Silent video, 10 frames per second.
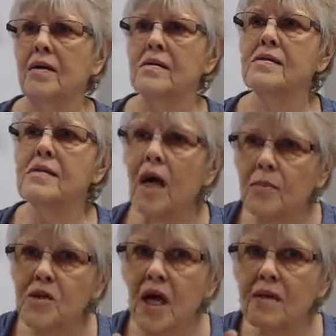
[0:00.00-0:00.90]

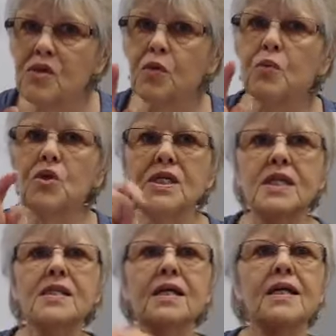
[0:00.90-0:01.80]
Sometimes when we're
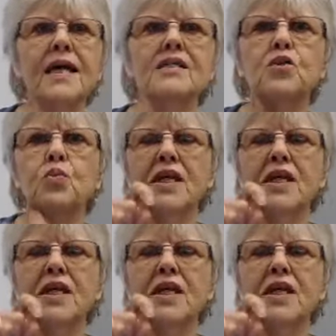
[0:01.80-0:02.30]
disconnected,